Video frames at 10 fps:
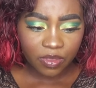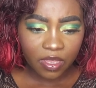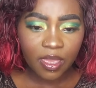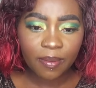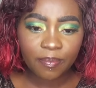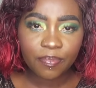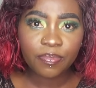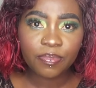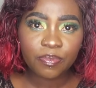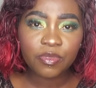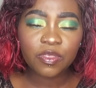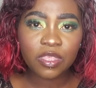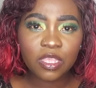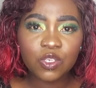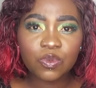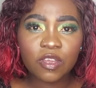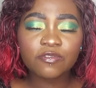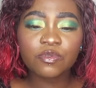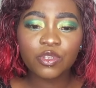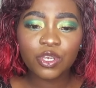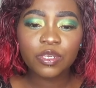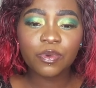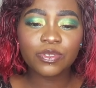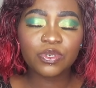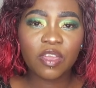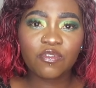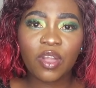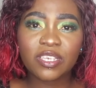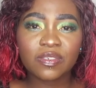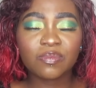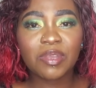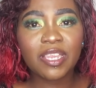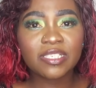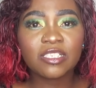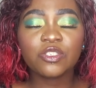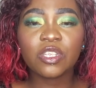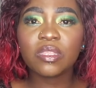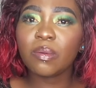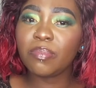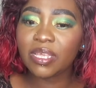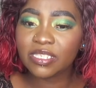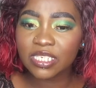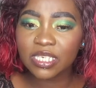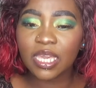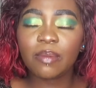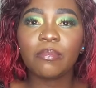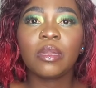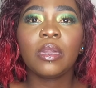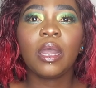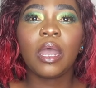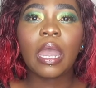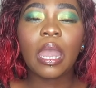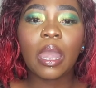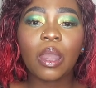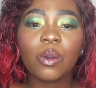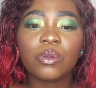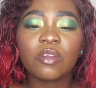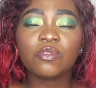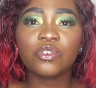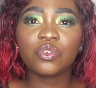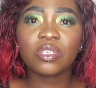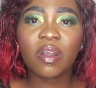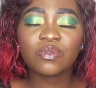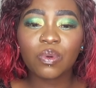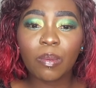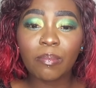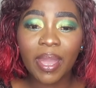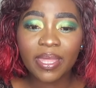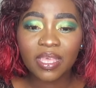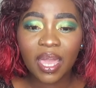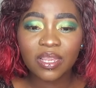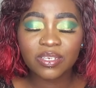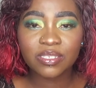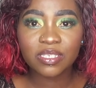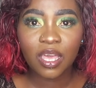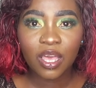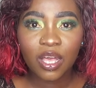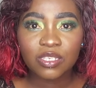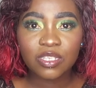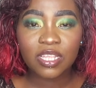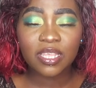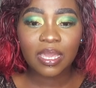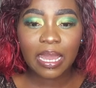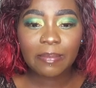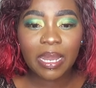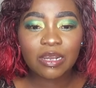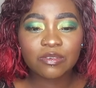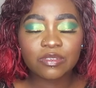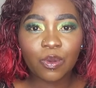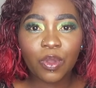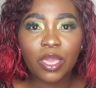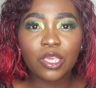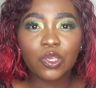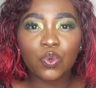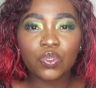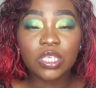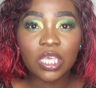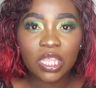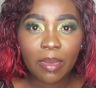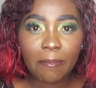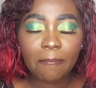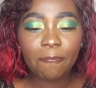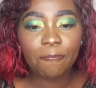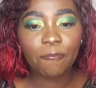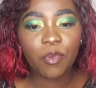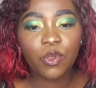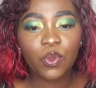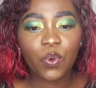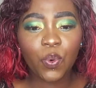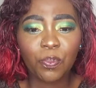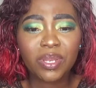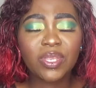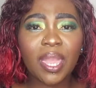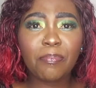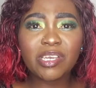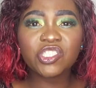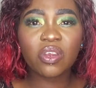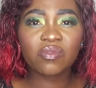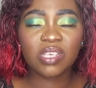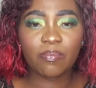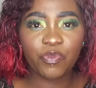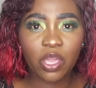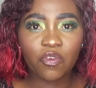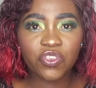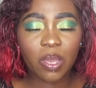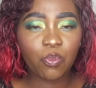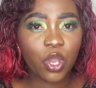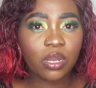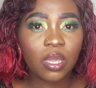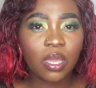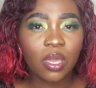Yeah, the thing that you would have to learn once you have your eyeshadow palettes is literally the blending game. How you have to teach yourself how to combine colors so that they come out the way you see them, you know. But take a picture or something of someone